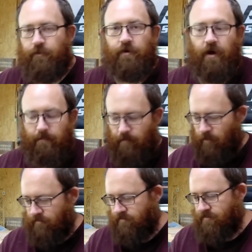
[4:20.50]

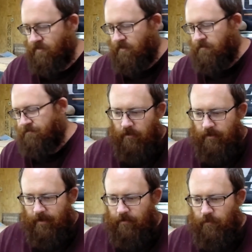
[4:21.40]
numbers. A
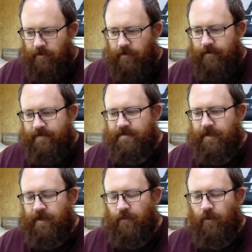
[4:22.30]
lot of what you're going to
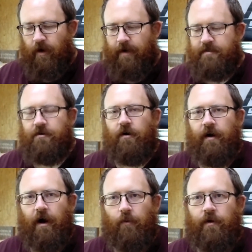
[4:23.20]
see and what I started
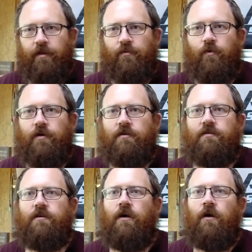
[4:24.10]
out with
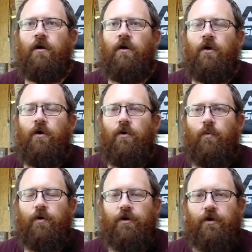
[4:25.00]
was
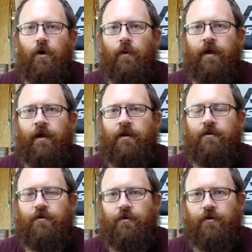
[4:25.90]
when you go in
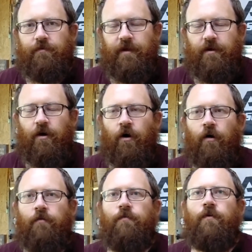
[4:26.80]
to do your
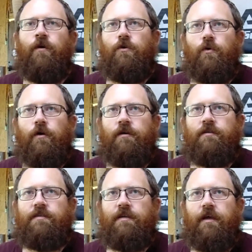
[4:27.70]
VCarve, you are going to
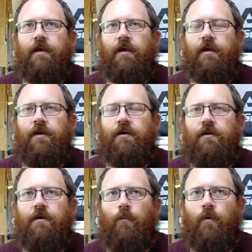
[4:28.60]
see
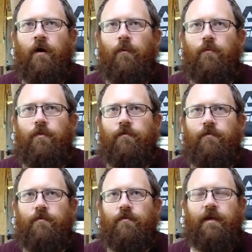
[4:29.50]
the
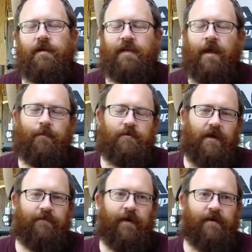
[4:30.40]
examples
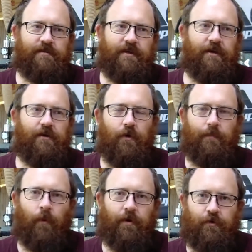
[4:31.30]
I found said do a
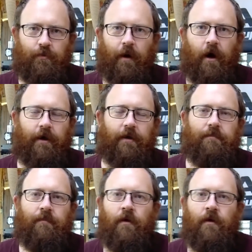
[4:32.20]
0.2 pocket,